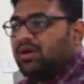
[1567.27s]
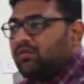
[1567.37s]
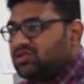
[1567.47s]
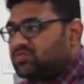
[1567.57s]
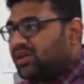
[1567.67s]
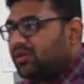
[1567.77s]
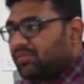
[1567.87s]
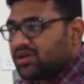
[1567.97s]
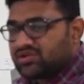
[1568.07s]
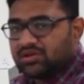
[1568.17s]
was being
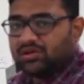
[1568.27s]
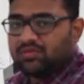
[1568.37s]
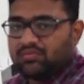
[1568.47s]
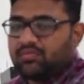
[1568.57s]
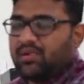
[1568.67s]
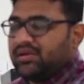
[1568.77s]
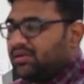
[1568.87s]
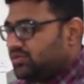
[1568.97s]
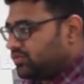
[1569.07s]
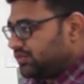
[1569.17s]
measured by
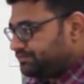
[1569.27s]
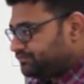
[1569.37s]
the tool.